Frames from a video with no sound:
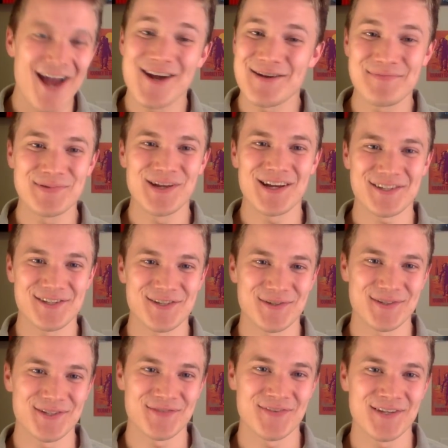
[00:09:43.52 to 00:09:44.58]
I hope you guys
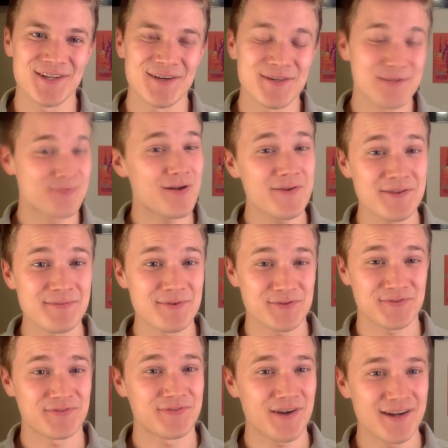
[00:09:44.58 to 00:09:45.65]
enjoyed this video. It's probably the most
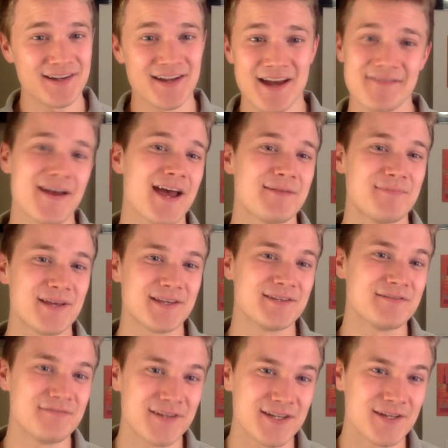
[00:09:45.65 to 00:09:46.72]
fun I've had
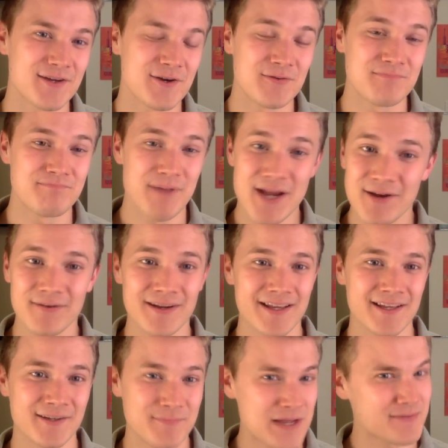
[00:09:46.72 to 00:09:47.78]
making a video,
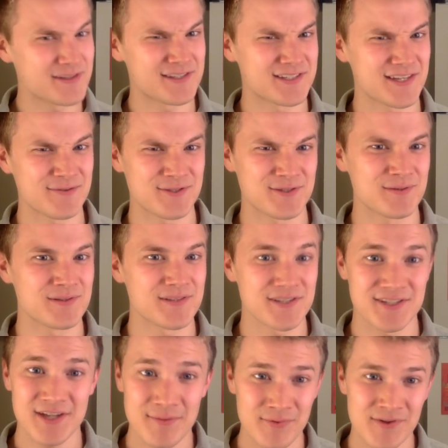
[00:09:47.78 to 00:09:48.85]
period. Maybe since I was doing the
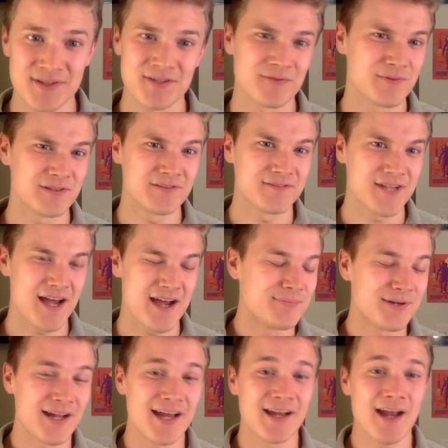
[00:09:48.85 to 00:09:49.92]
summaries of the Wheel of Time,
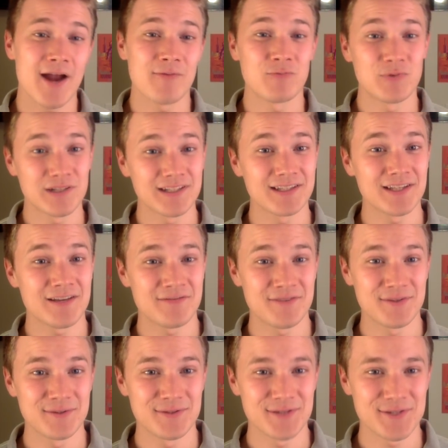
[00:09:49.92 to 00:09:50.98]
but I really loved
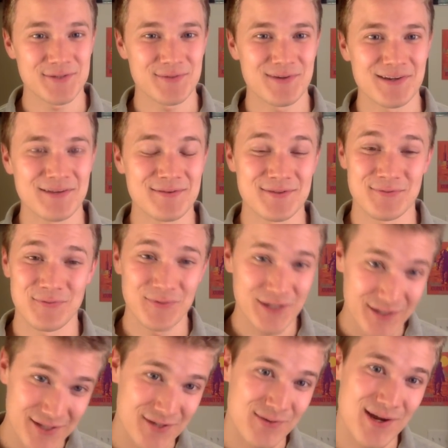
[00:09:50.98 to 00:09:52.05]
doing this one. It was
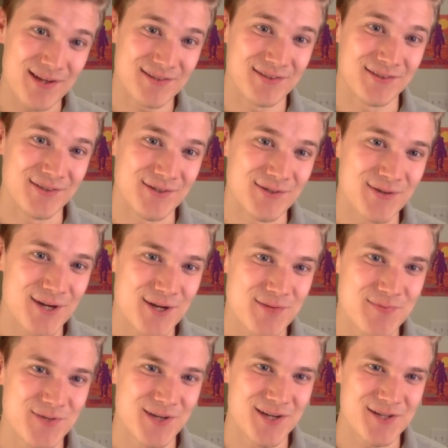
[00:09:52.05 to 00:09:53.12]
really great to do. I
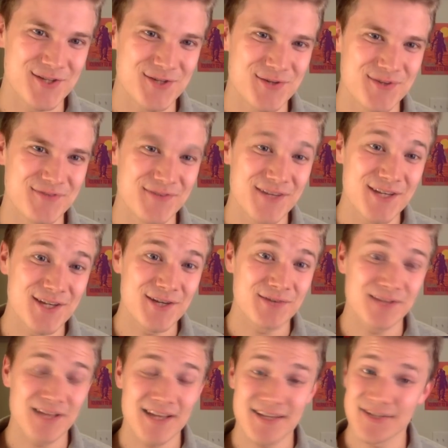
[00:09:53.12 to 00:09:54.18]
hope you guys enjoyed the video.
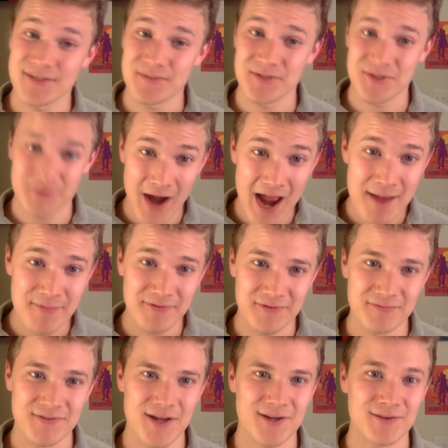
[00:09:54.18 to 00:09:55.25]
Like and subscribe if
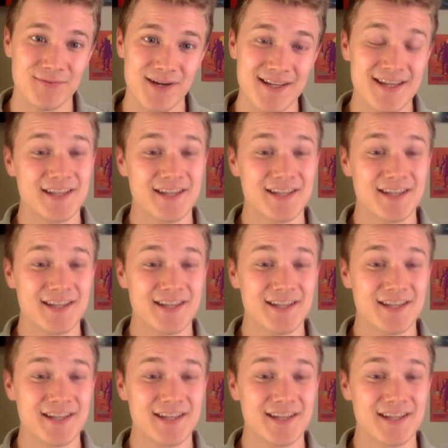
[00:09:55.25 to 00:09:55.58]
you've not already.